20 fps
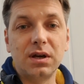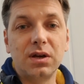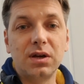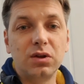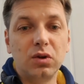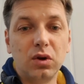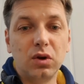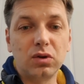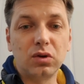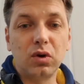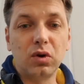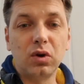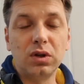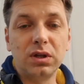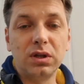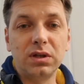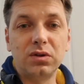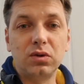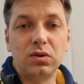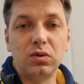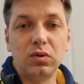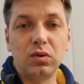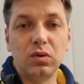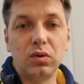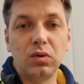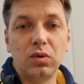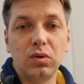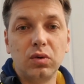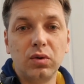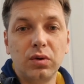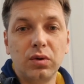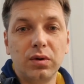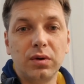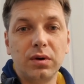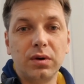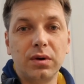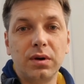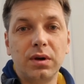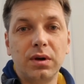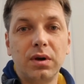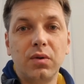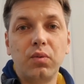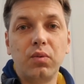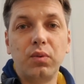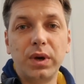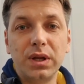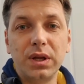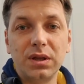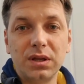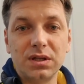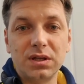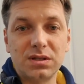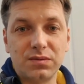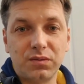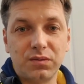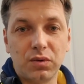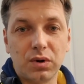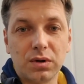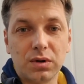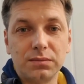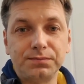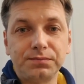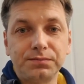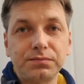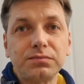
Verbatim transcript: not only to uh, win this war,